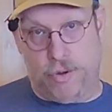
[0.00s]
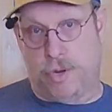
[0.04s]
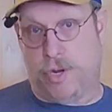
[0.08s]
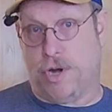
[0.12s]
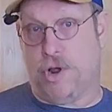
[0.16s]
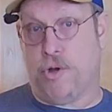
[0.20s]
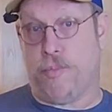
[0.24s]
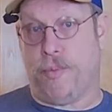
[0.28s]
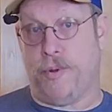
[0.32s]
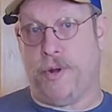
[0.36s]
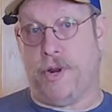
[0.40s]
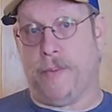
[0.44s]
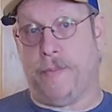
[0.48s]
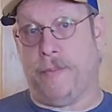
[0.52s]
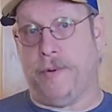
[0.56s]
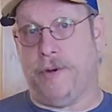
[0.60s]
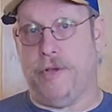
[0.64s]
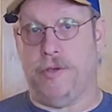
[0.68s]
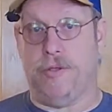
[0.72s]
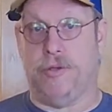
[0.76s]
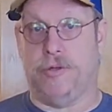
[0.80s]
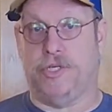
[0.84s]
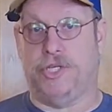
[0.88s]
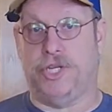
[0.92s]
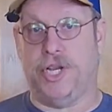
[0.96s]
could open up
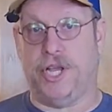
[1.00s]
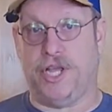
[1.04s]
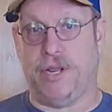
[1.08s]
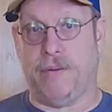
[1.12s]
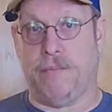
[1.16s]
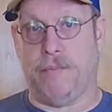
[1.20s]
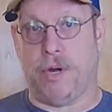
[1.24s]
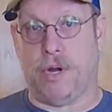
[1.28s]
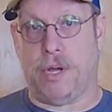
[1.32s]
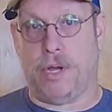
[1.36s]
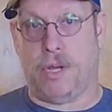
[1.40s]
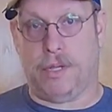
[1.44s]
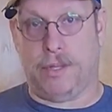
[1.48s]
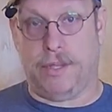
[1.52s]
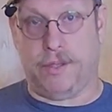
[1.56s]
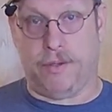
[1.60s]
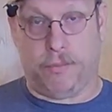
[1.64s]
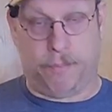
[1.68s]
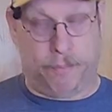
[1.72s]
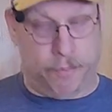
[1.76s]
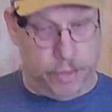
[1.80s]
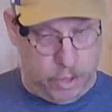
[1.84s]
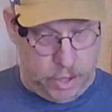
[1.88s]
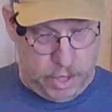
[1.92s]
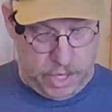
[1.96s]
another chicken broth
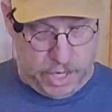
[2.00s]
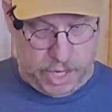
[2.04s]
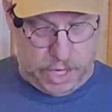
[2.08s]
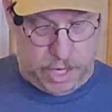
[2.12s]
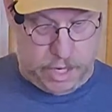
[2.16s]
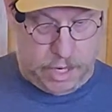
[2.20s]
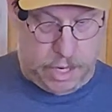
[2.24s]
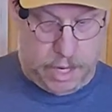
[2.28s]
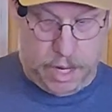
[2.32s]
or put it in